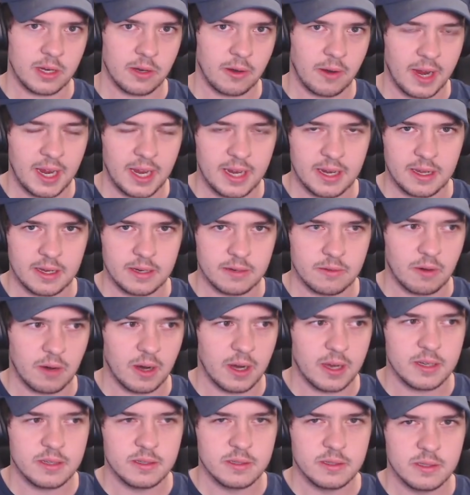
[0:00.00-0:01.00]
or 18,
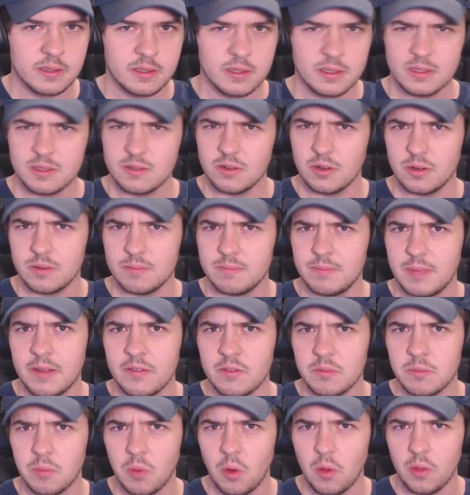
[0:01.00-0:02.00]
right? Or
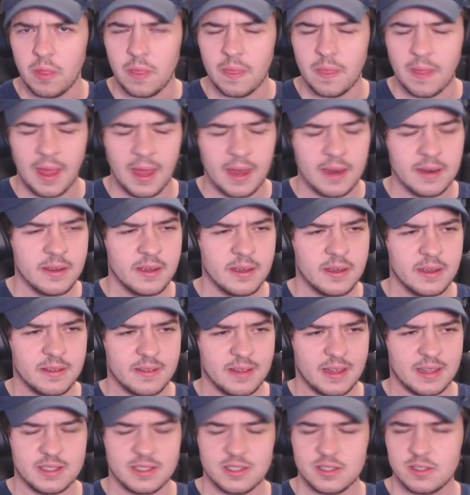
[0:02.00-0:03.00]
even more than that.
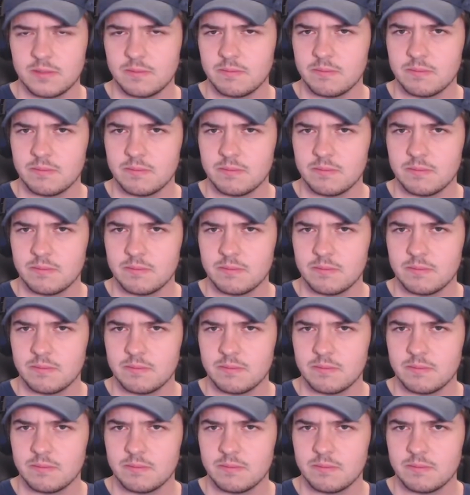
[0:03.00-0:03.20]
That's